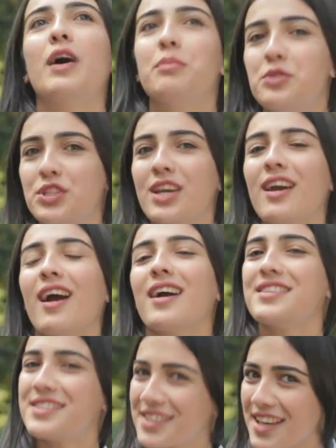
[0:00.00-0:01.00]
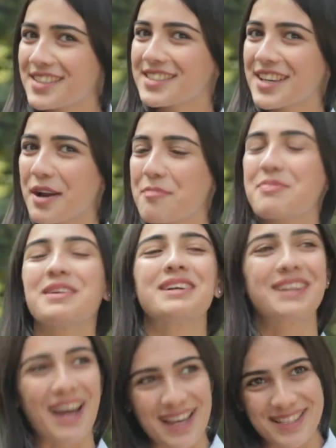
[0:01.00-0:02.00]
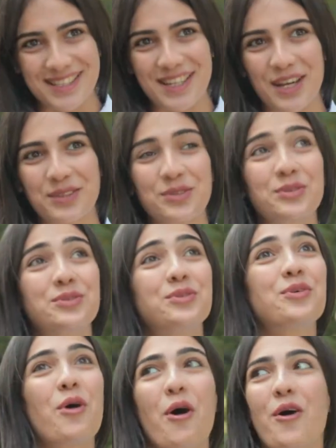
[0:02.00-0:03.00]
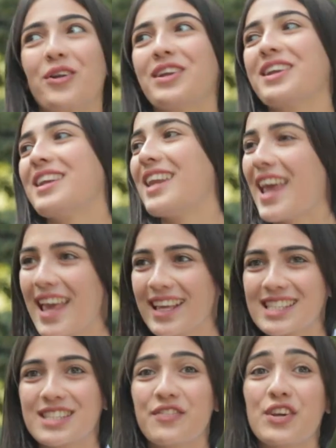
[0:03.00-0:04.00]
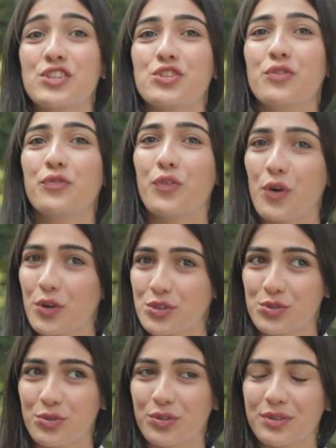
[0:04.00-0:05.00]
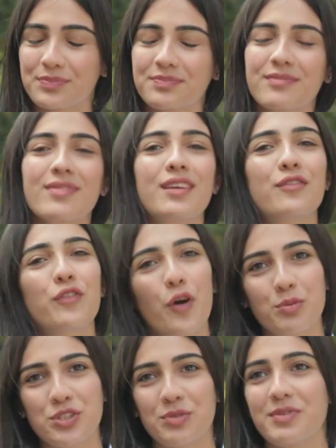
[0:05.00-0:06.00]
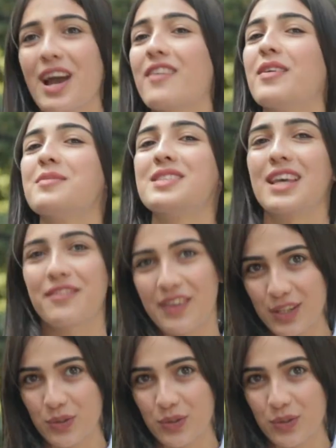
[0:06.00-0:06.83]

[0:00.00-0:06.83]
You know, Ossetia region is marvelous. There are mountains, rivers, and fresh air.